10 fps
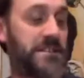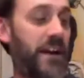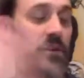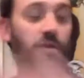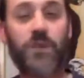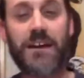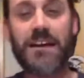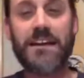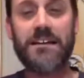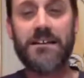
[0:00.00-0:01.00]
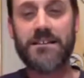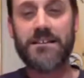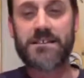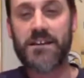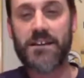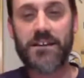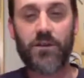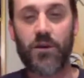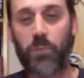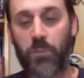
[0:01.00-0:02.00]
a green skin or
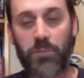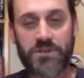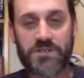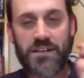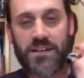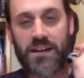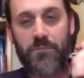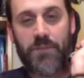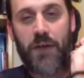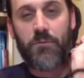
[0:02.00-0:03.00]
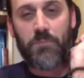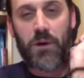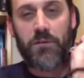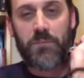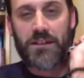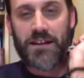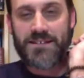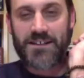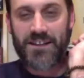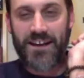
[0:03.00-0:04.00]
a purple skin, I would probably be less
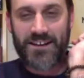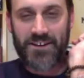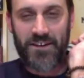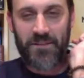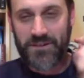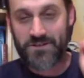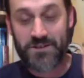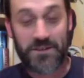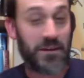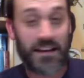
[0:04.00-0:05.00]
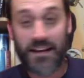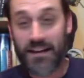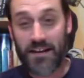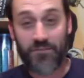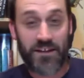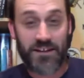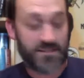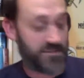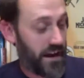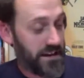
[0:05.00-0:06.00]
inclined to call him a tree. But if he has,
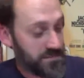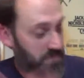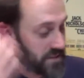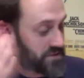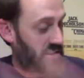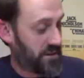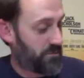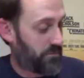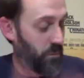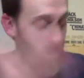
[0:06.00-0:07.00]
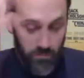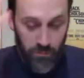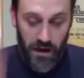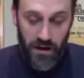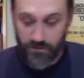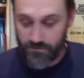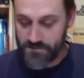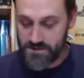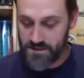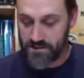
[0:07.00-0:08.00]
I just pictured him with brown
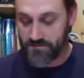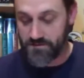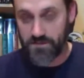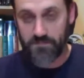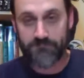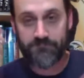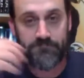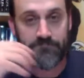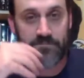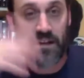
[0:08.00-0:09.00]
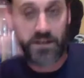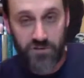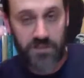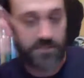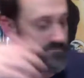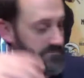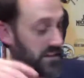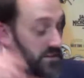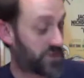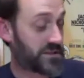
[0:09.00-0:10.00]
skin, so like a tree. He
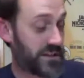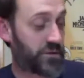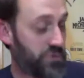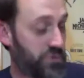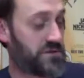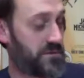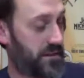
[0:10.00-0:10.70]
looks like Groot to me.